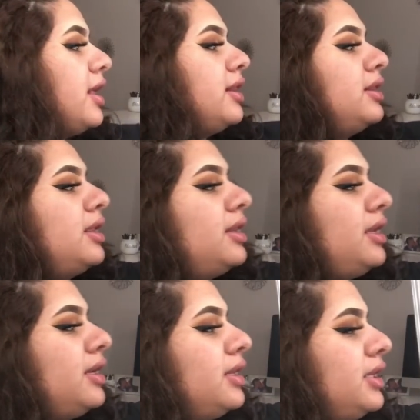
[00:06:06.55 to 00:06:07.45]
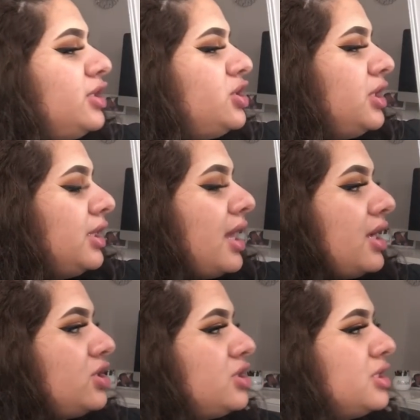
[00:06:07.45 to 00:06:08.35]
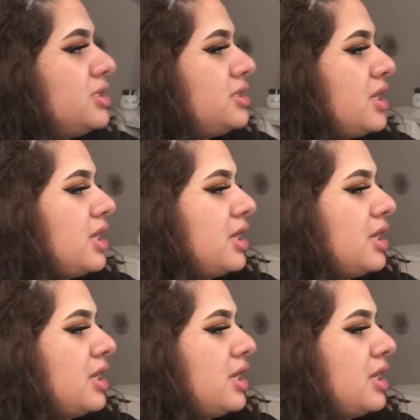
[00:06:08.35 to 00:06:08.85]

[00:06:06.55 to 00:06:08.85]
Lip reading: Lily lashes